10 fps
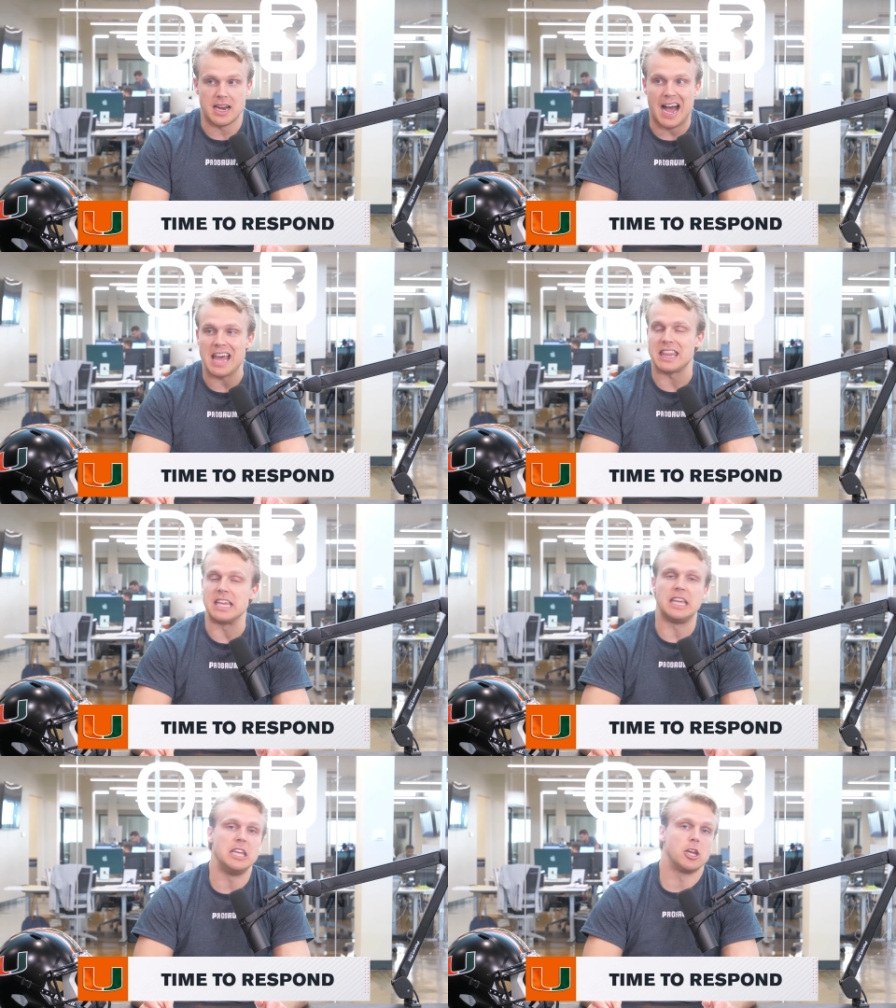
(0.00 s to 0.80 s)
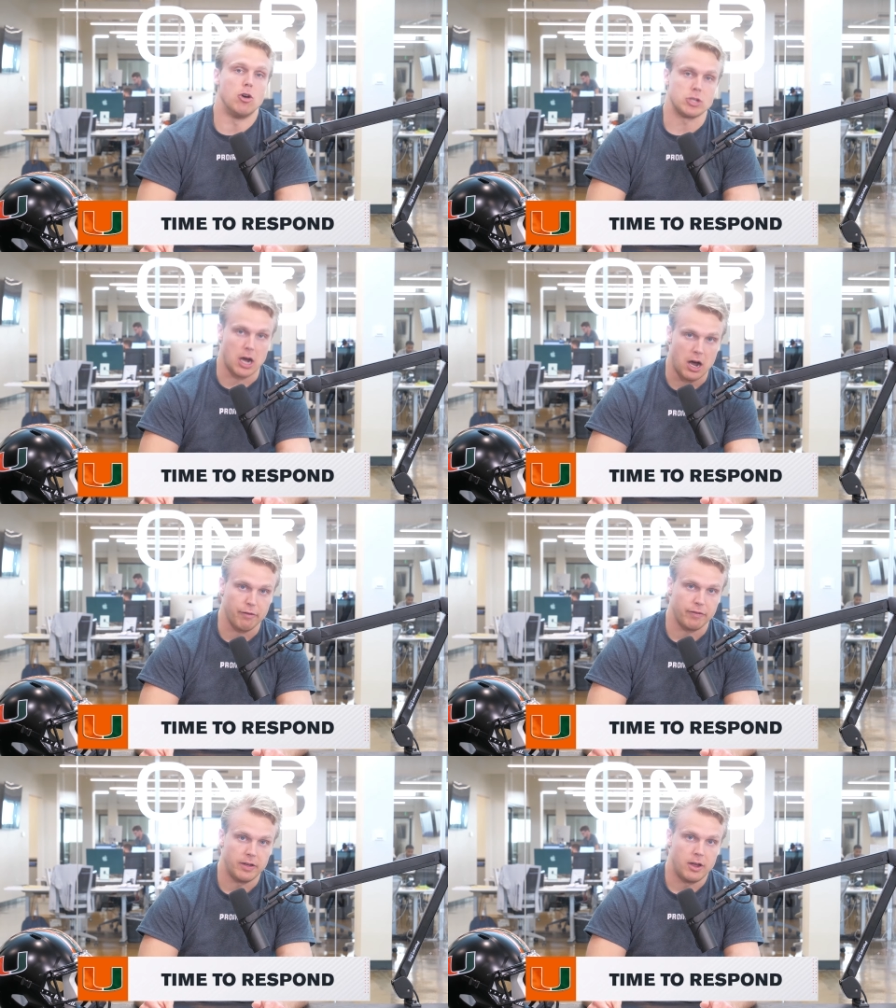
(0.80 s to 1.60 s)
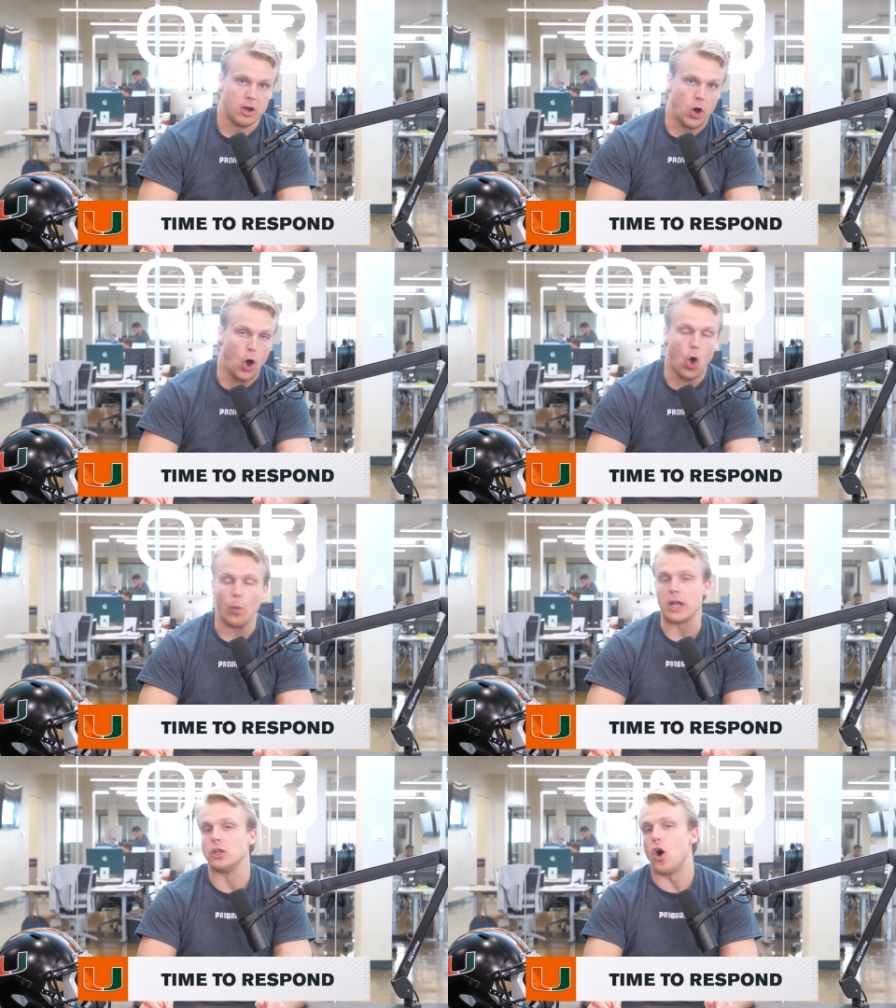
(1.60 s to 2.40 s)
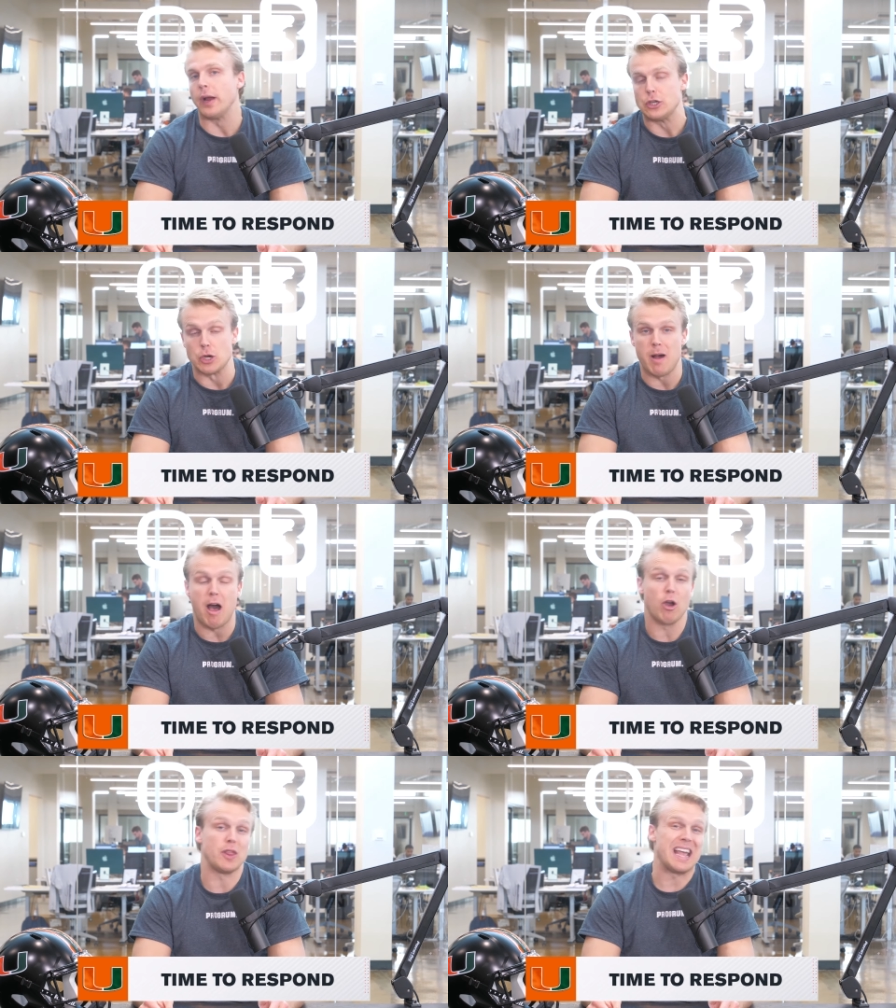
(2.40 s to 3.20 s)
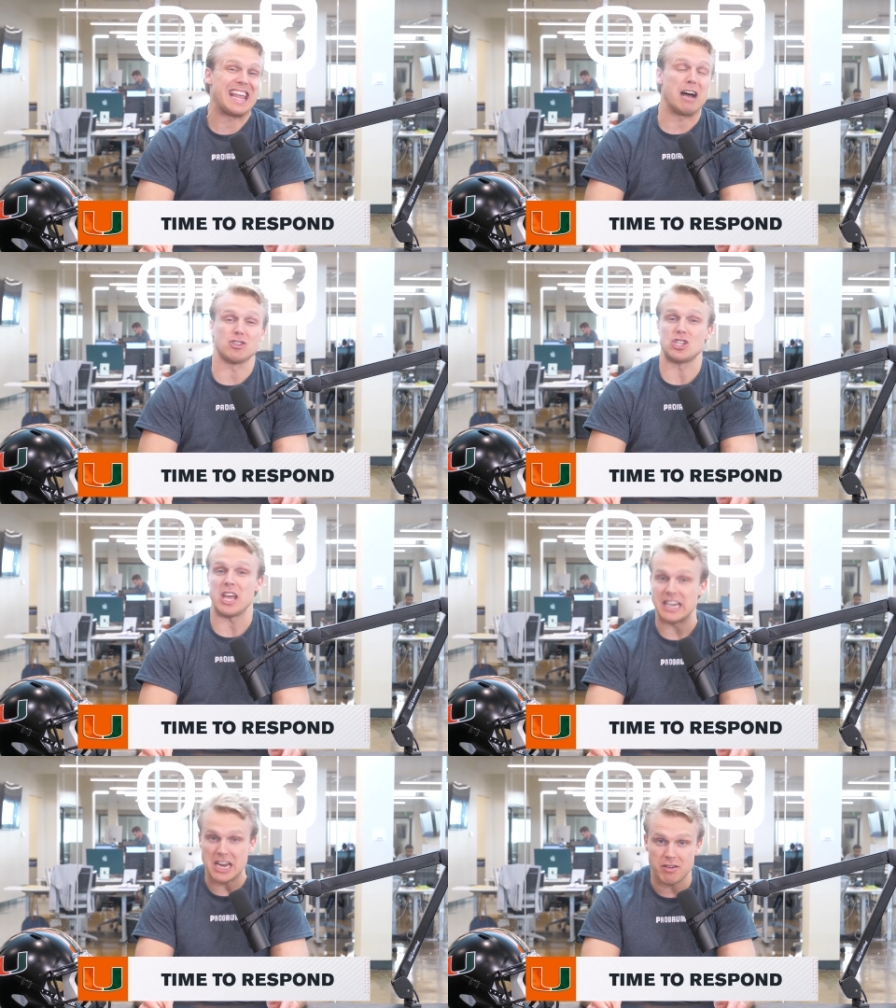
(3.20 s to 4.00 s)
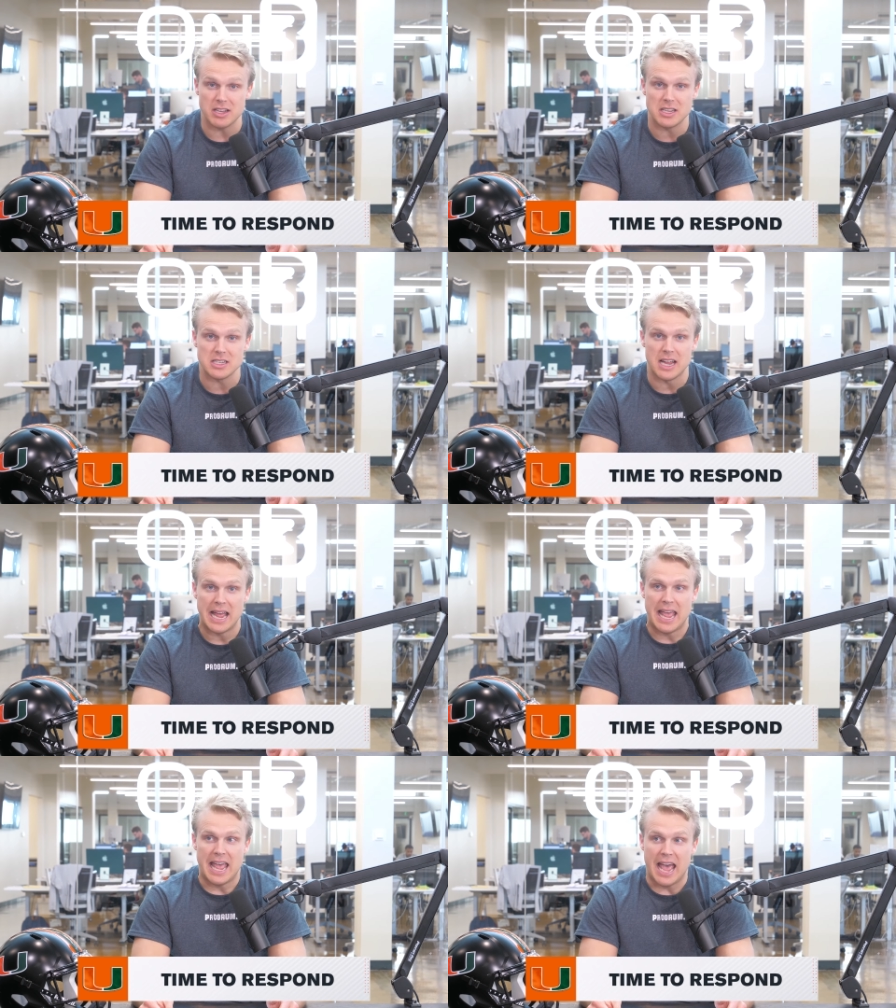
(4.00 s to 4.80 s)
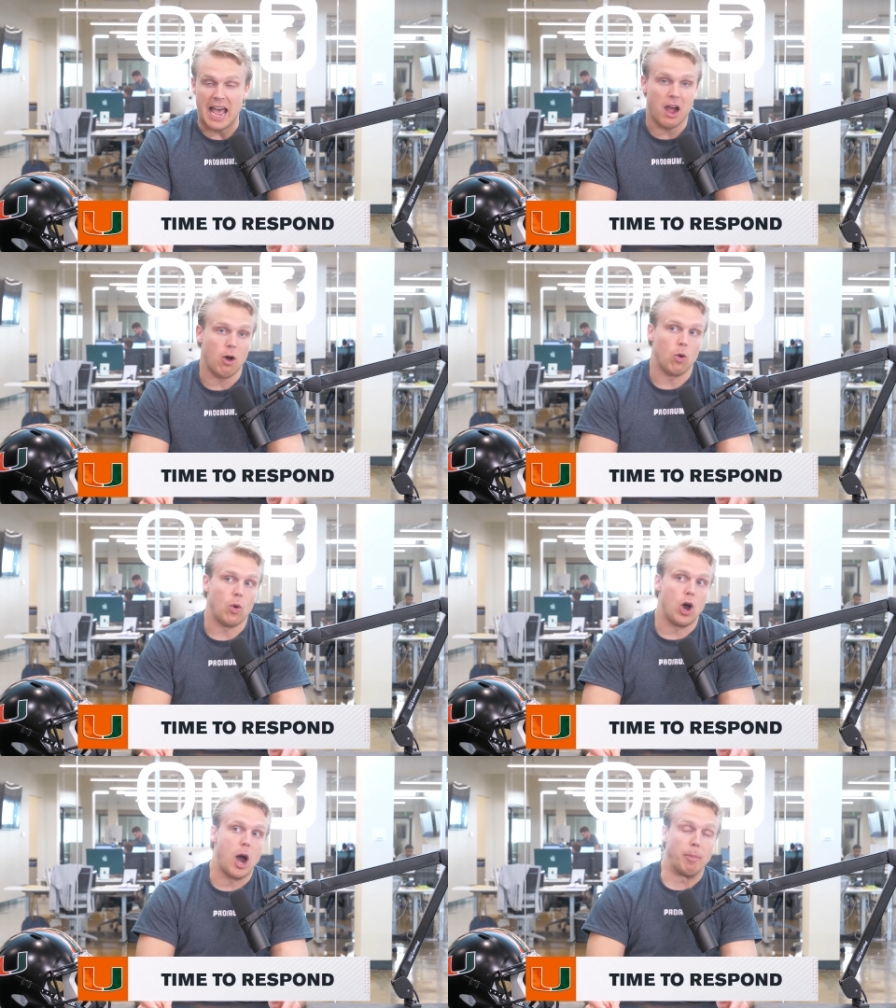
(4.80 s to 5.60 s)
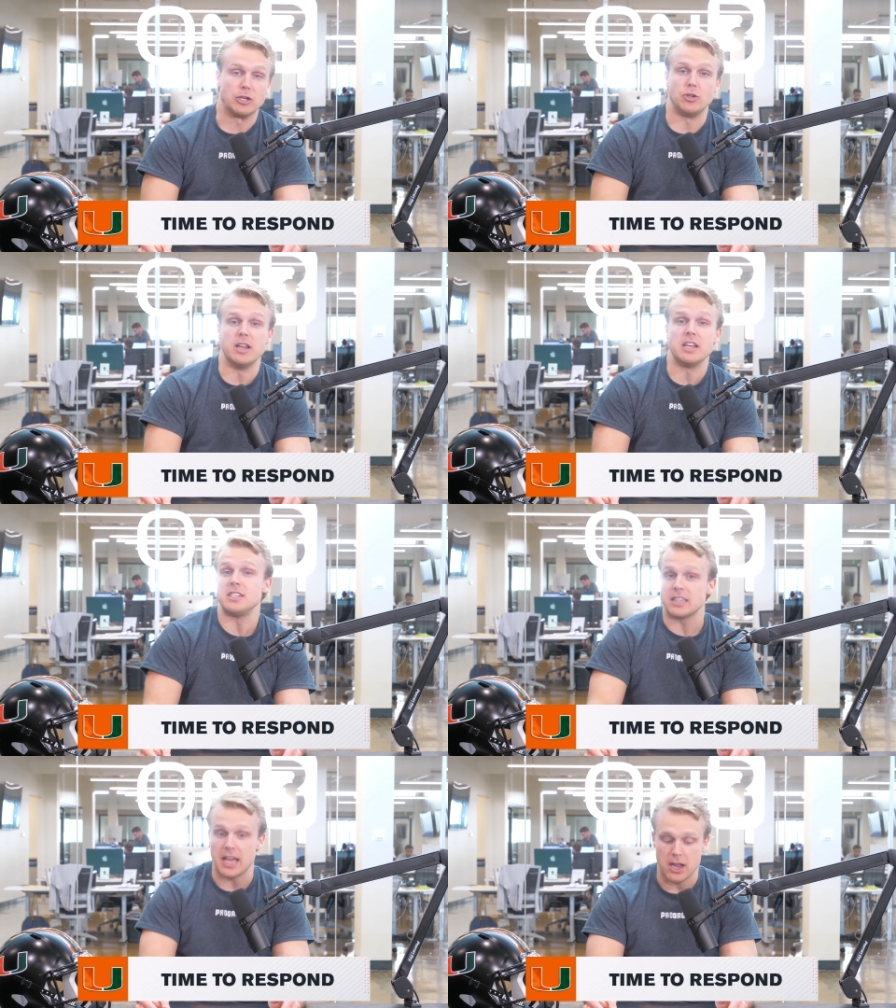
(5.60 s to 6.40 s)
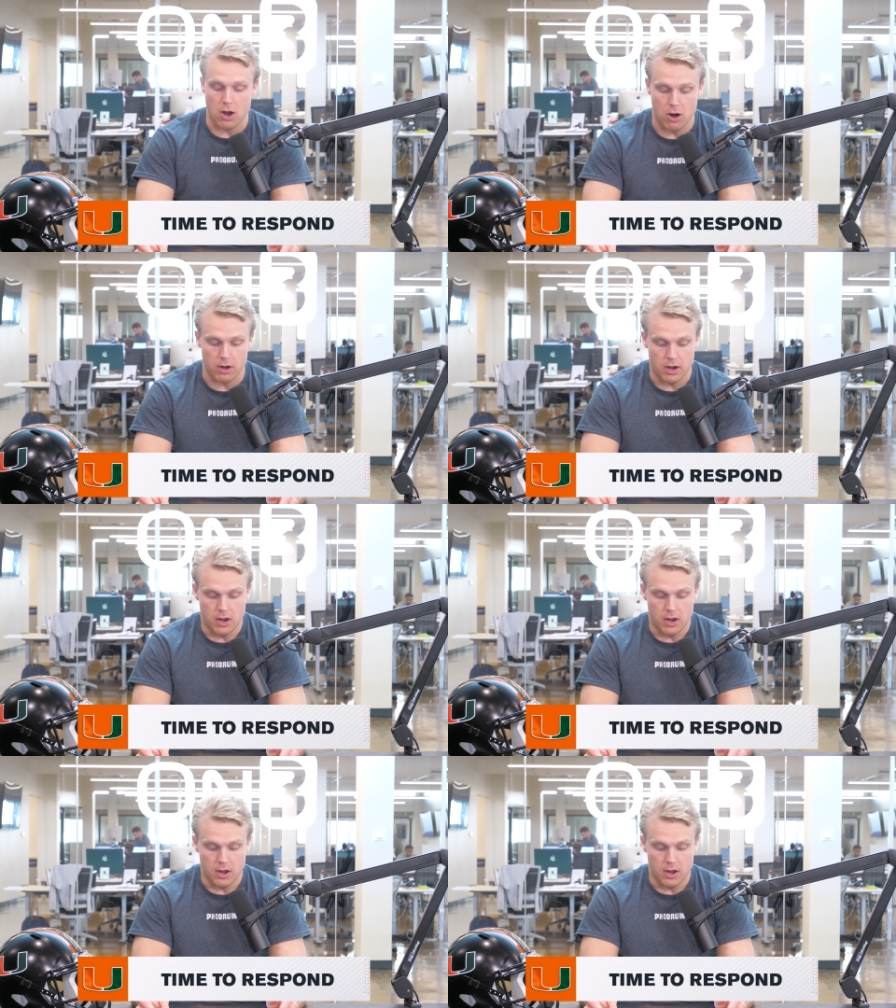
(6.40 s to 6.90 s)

I think he goes off all week long. He's heard about how good that Cal secondary is, how opportunistic they are.